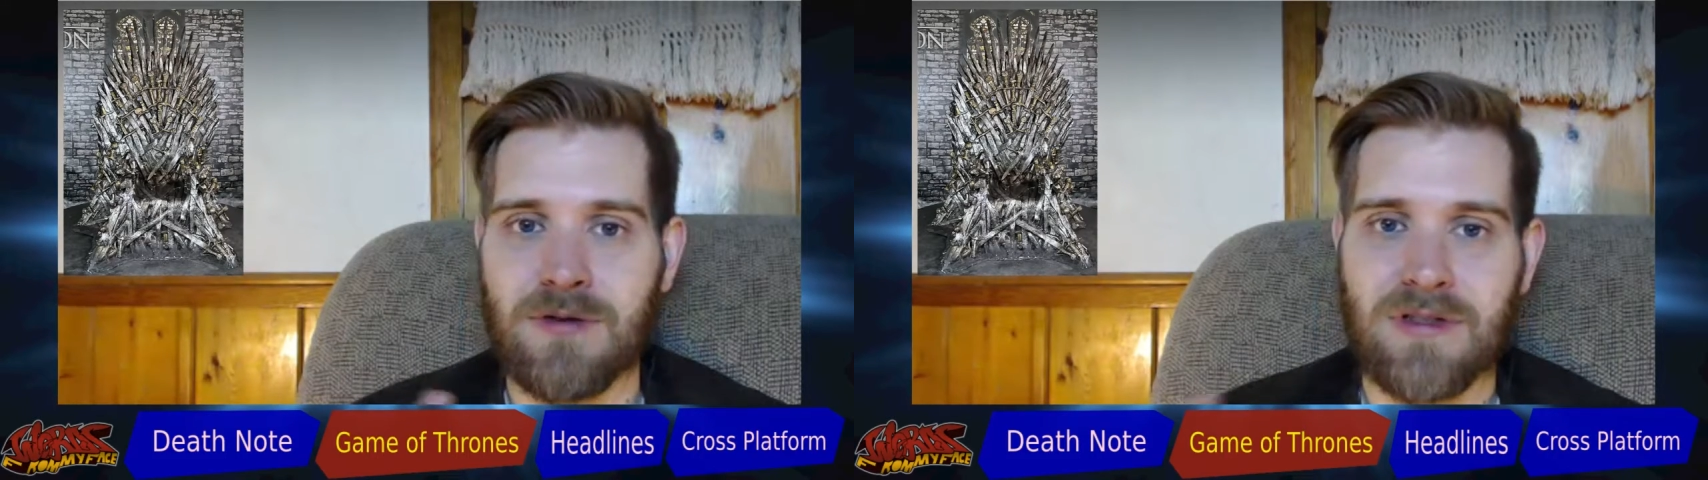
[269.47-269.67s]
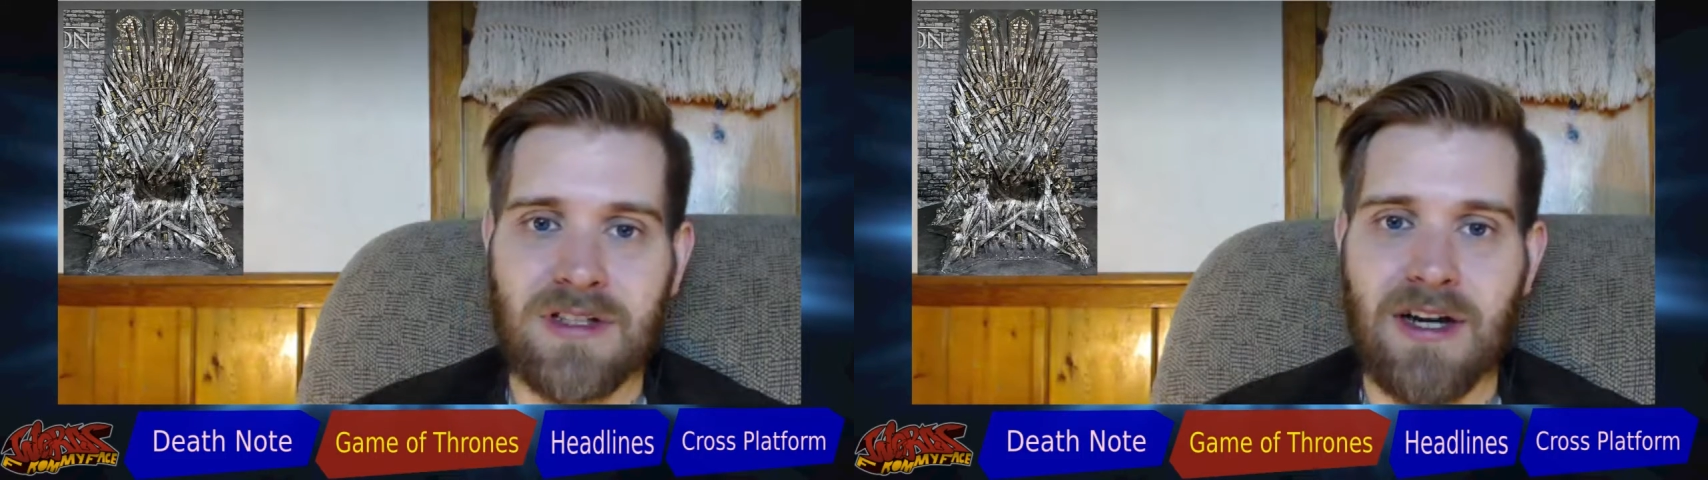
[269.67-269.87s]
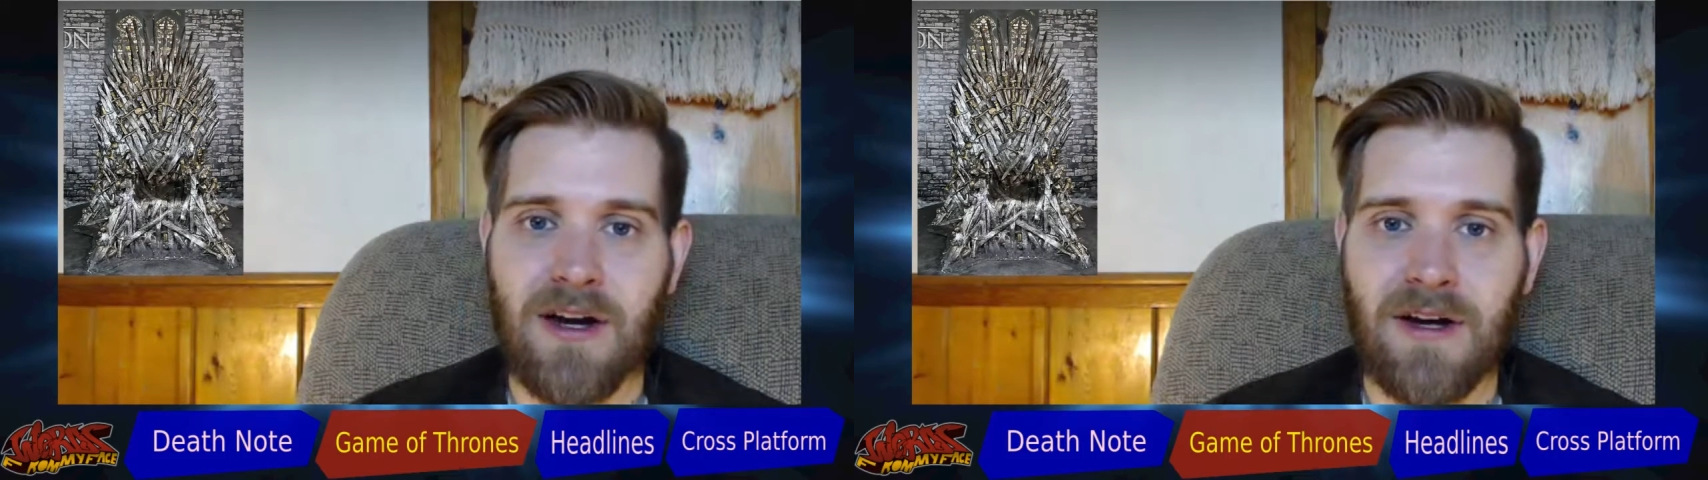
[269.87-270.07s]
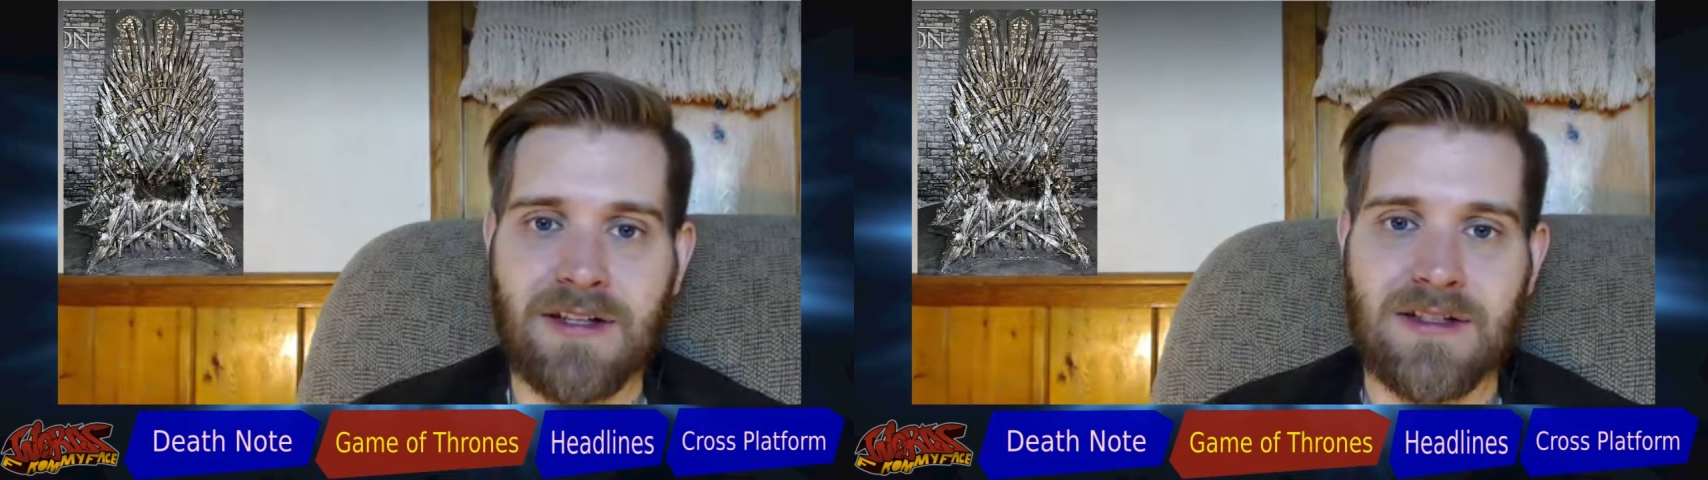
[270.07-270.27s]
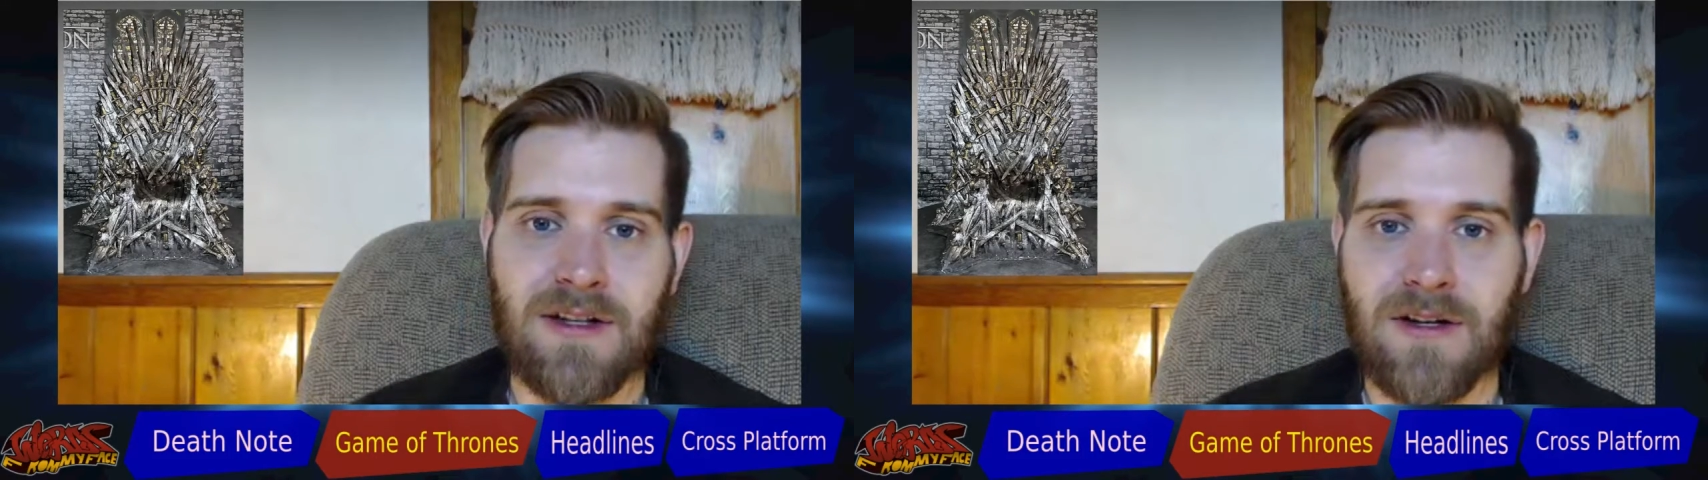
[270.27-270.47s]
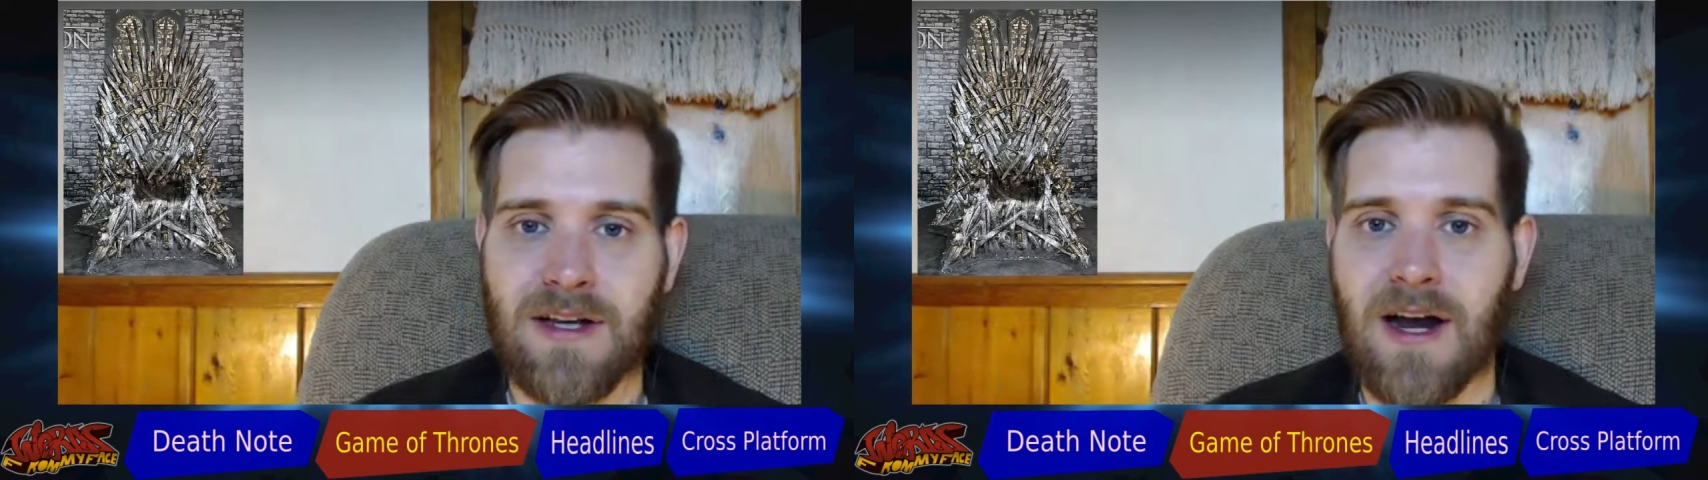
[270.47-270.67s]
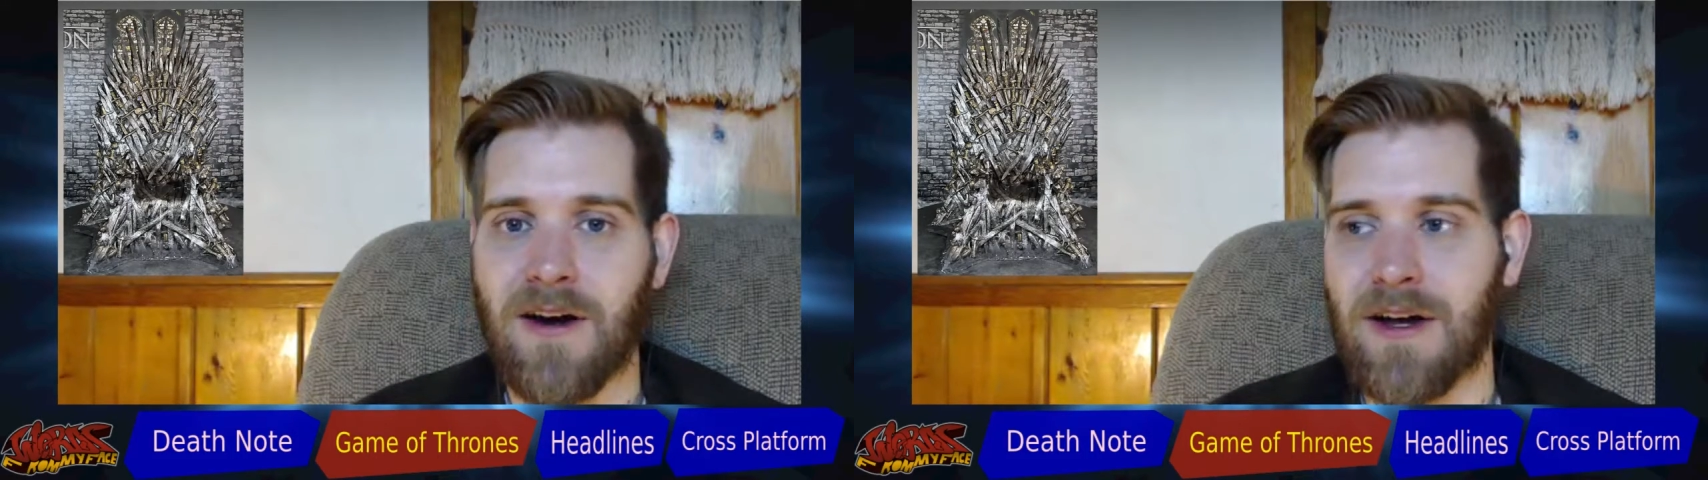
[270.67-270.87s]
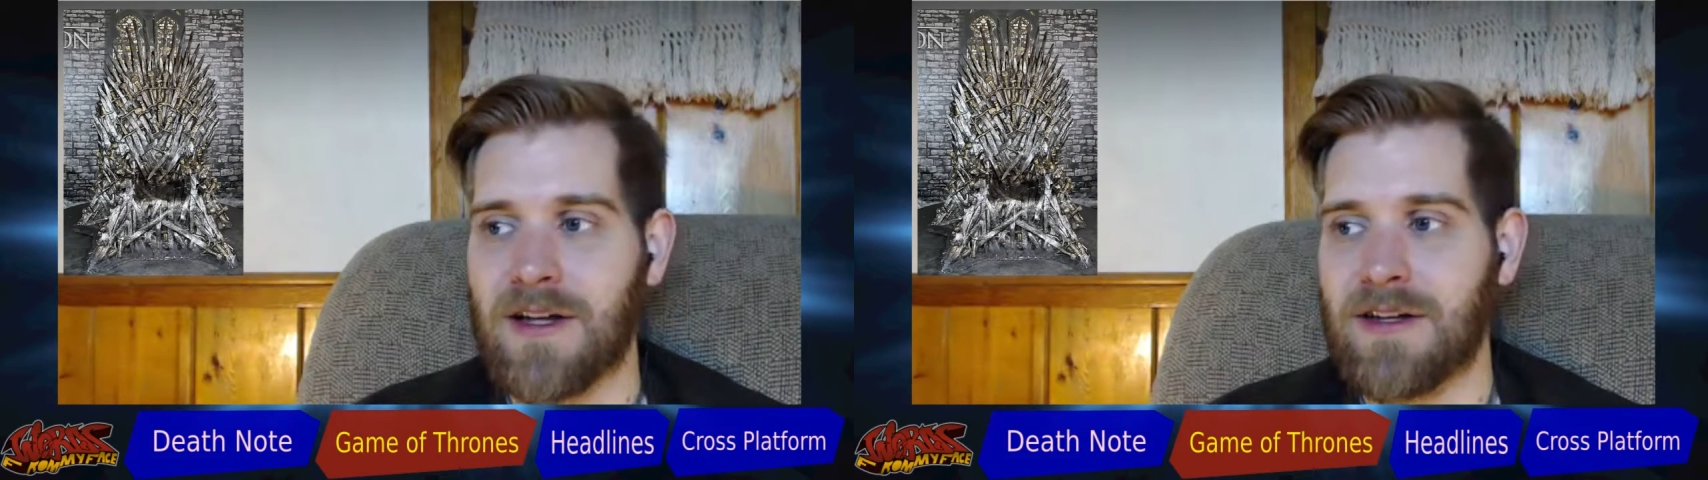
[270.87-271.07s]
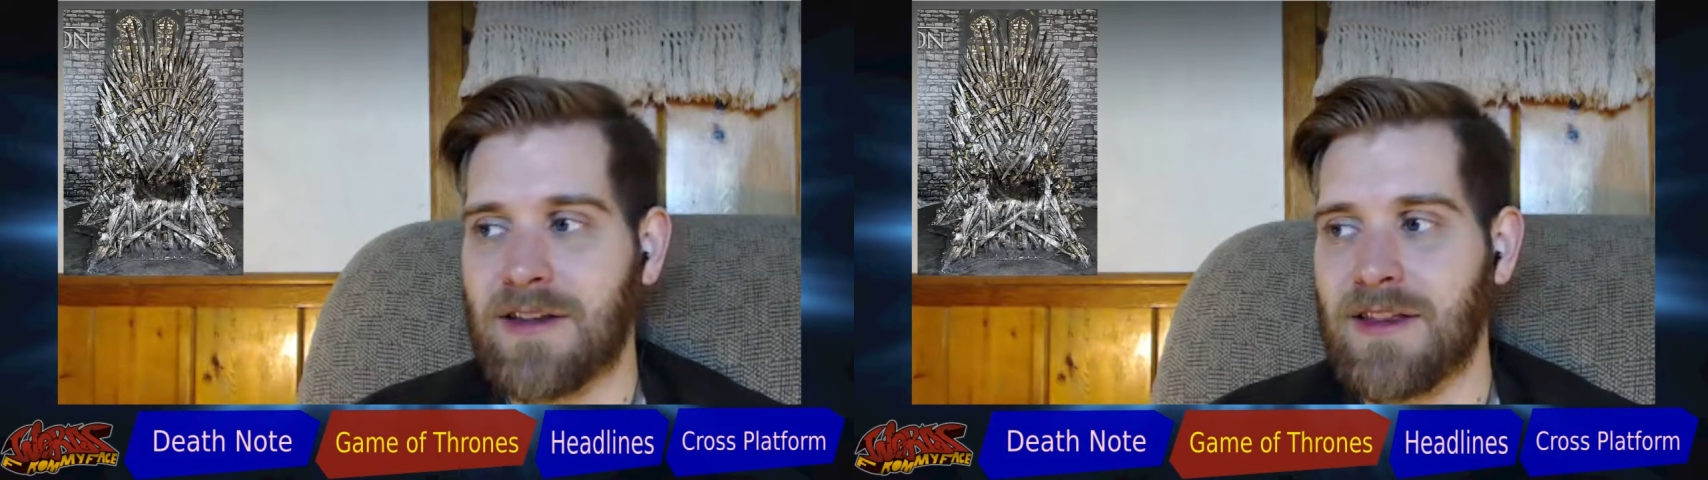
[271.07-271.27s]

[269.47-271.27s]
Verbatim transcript: Daenerys Targaryen